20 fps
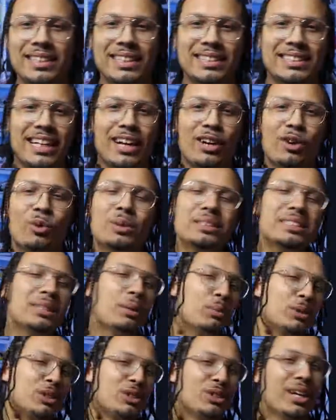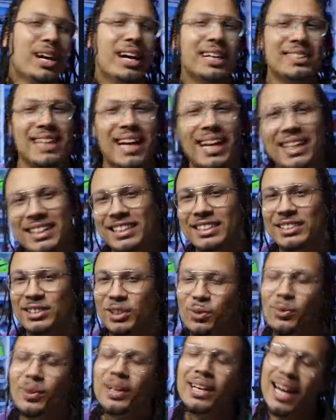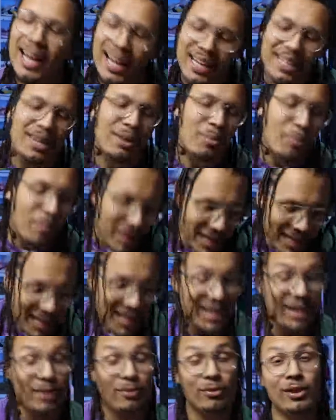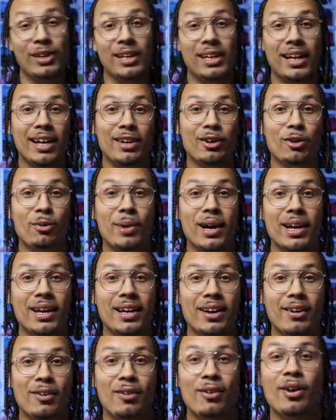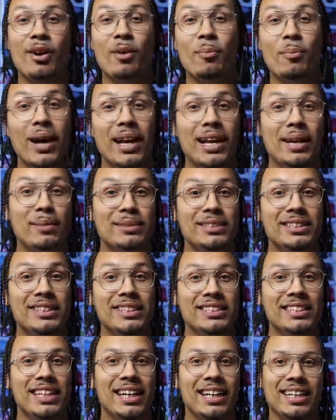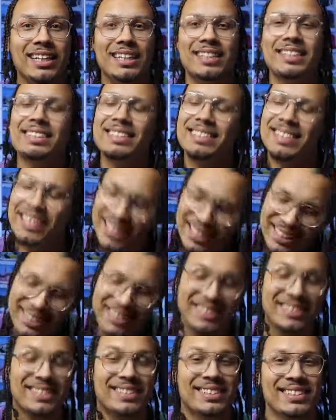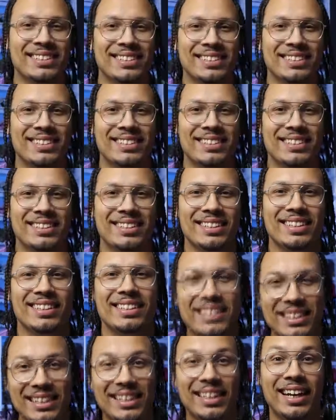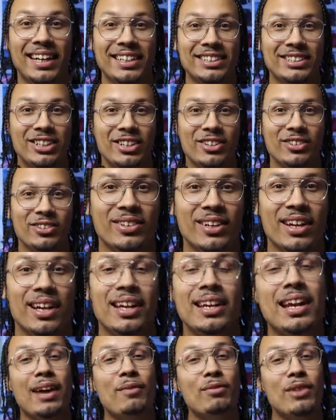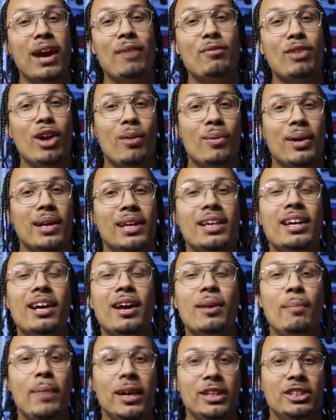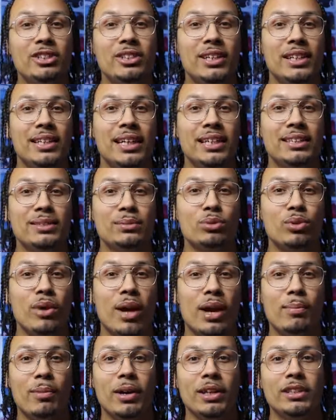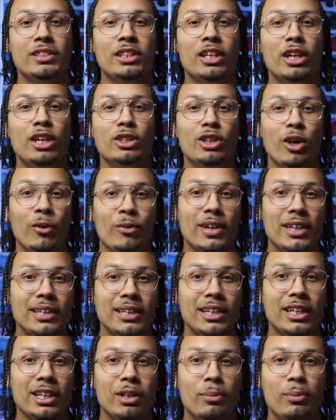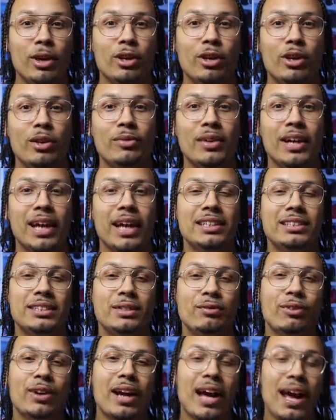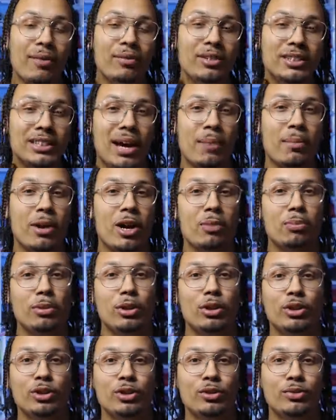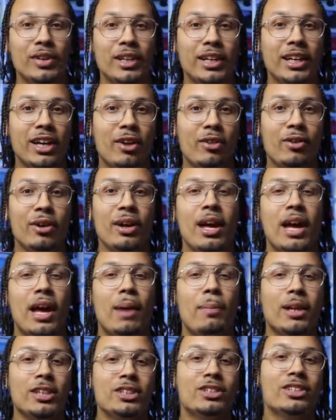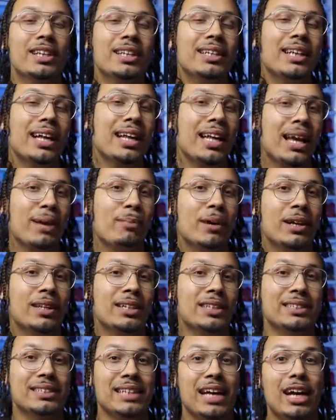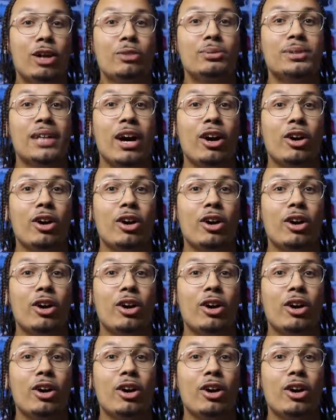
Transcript: to the channel. What's up with you guys? How you doing? How you been? If you did not know by now, my name is DJ and this is the DNA Show. Now, if you haven't already, make sure you hit that subscribe button. Don't forget to hit the bell notification for every time I upload a new video, and make sure you hit that like button because that helps the